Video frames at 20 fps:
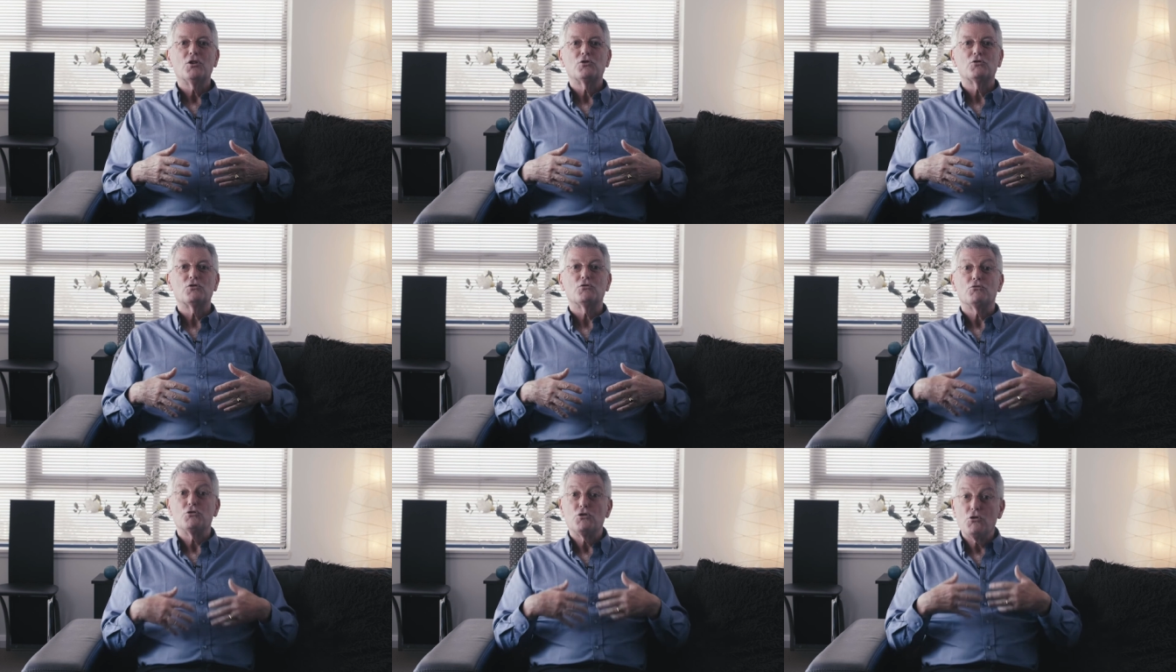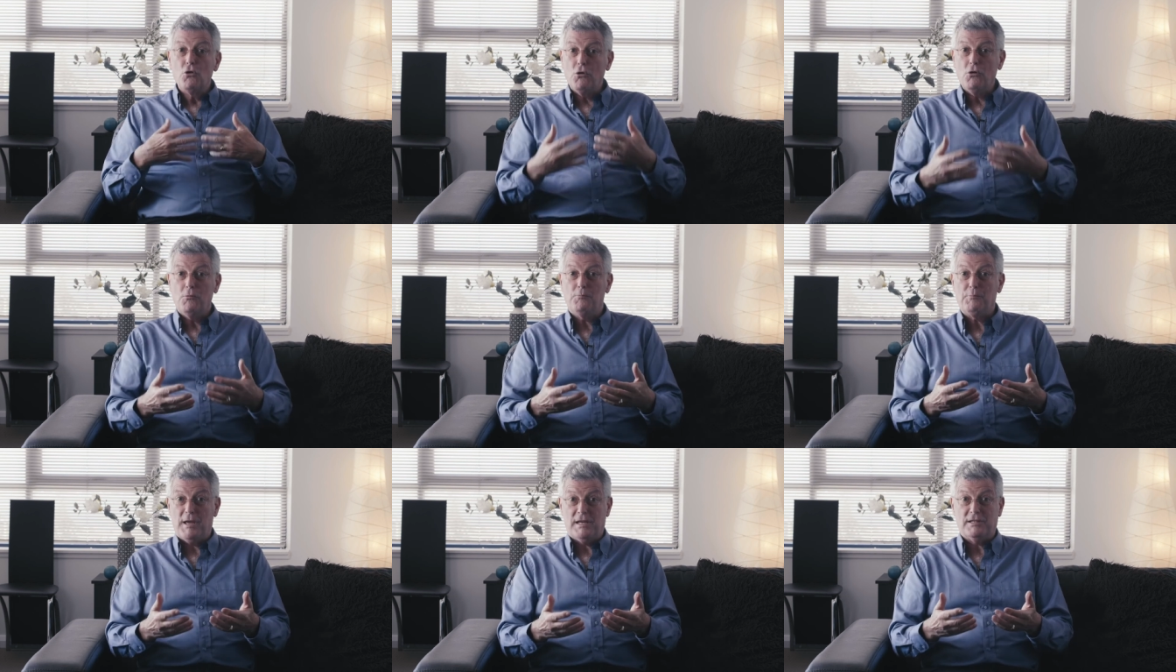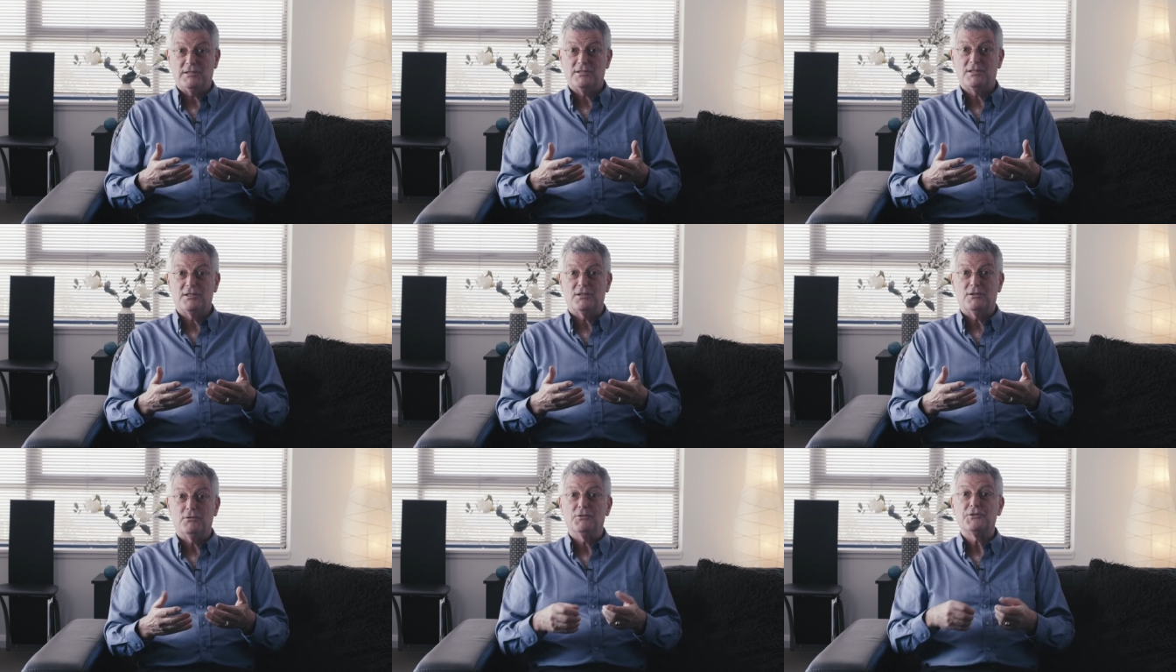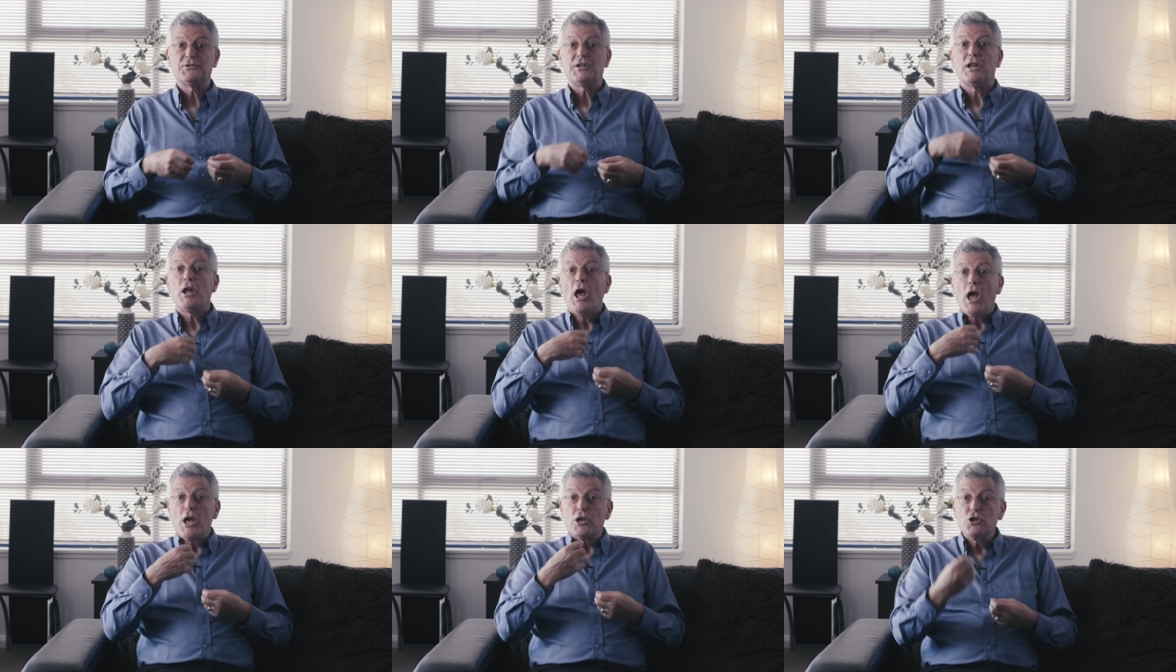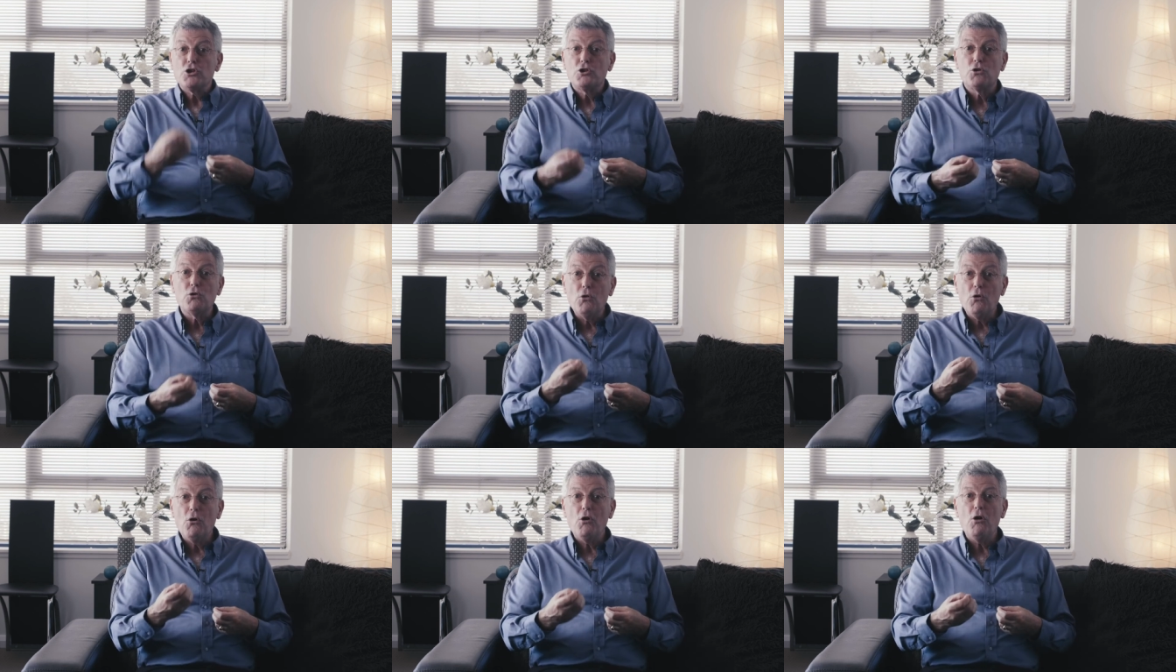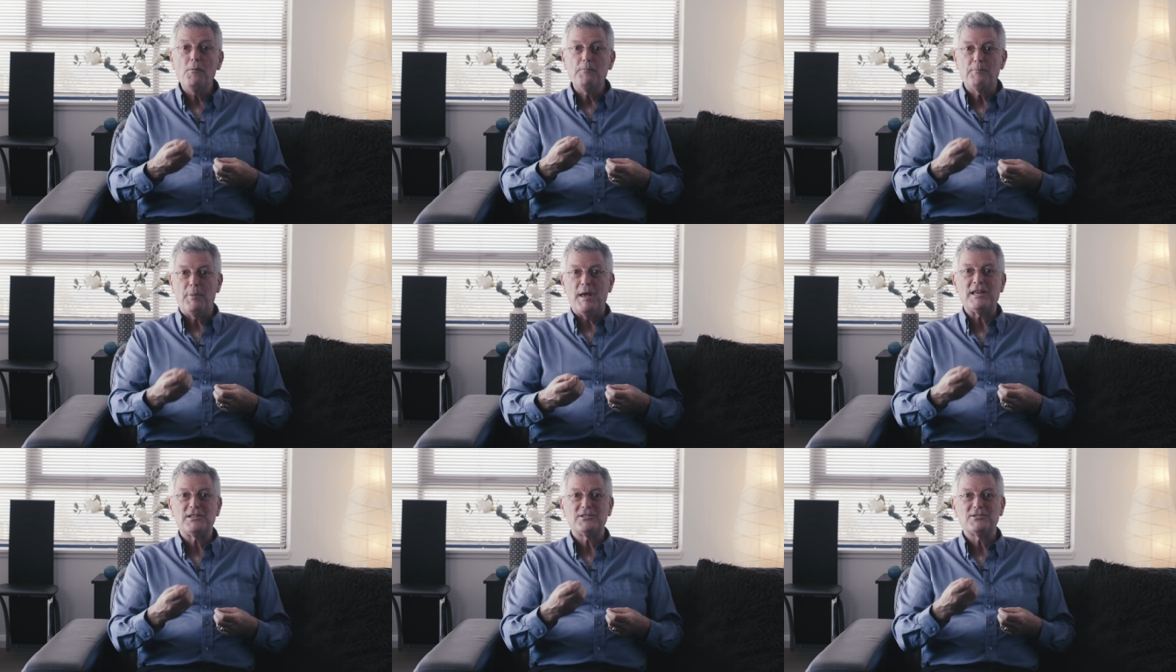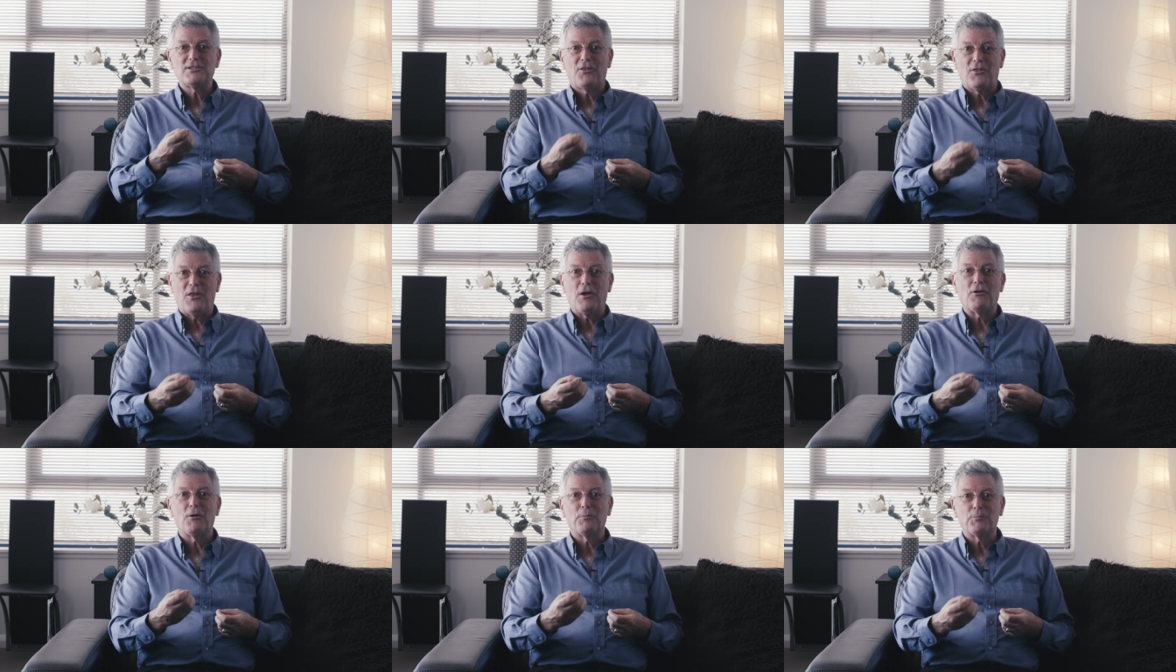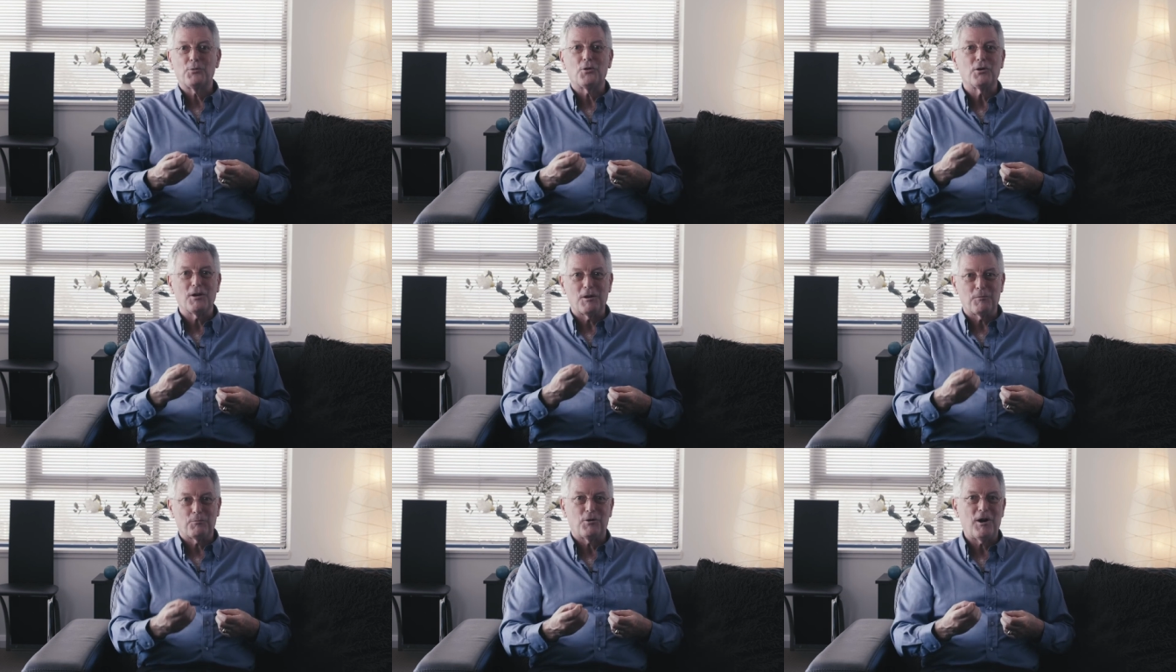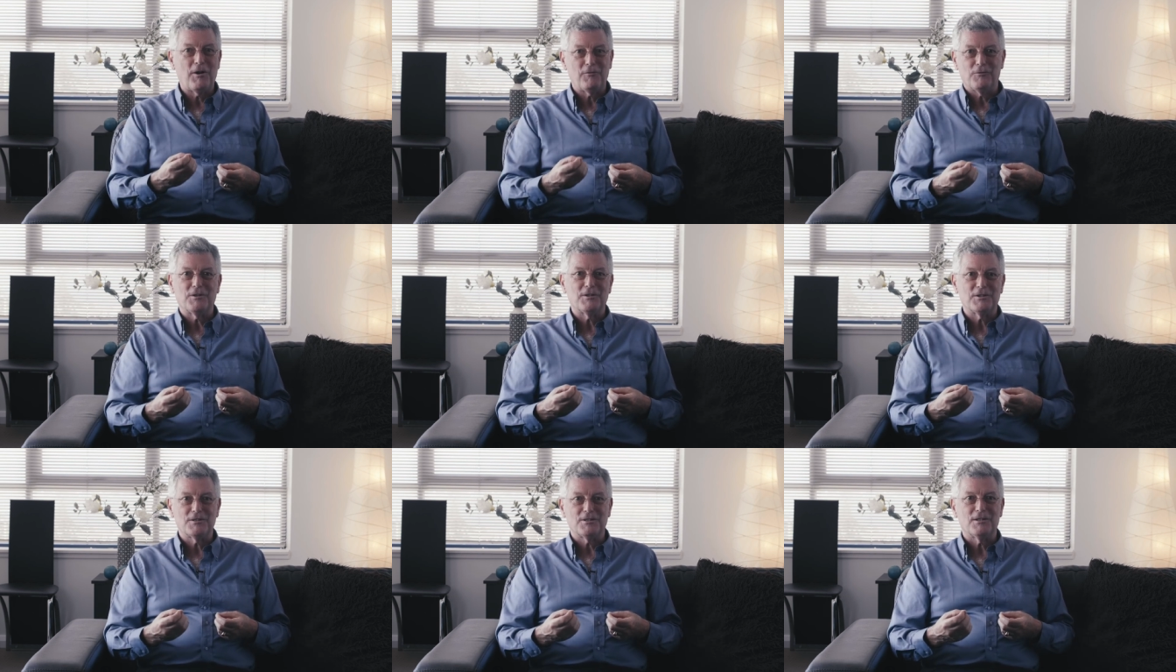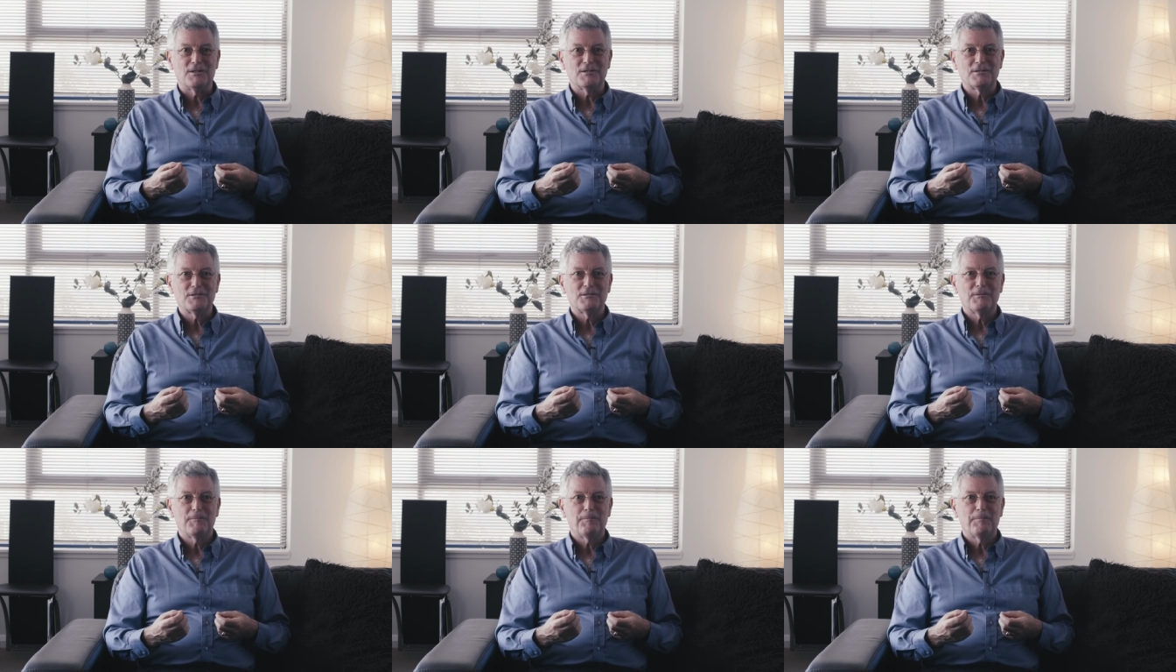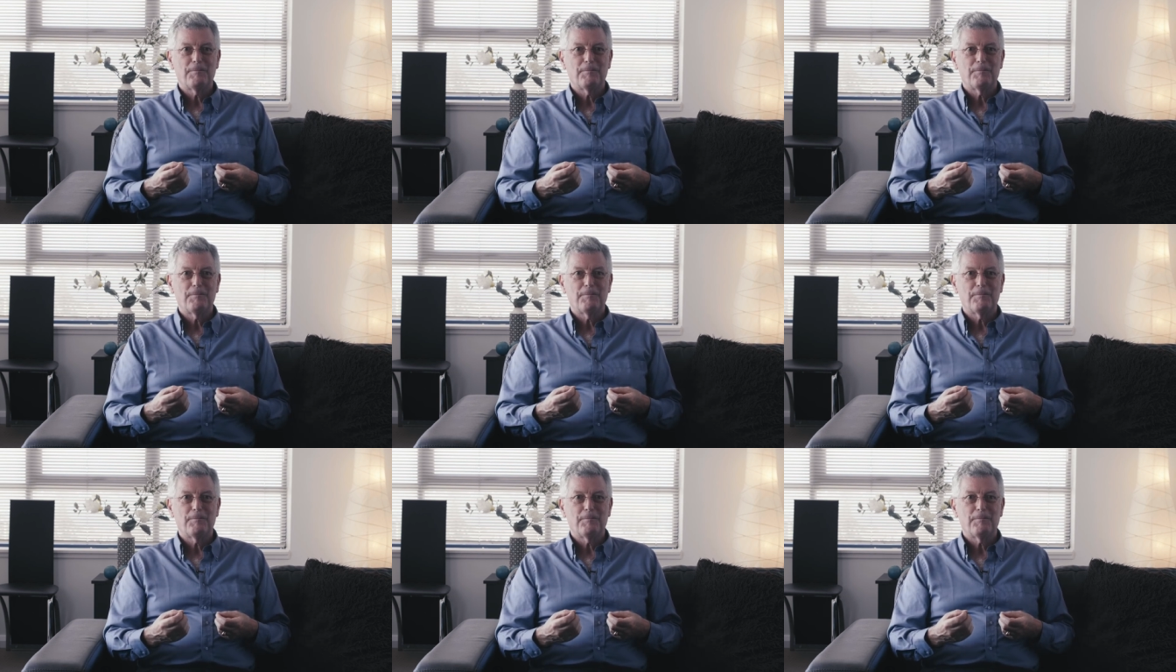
to your best skills and your best therapeutic preferences.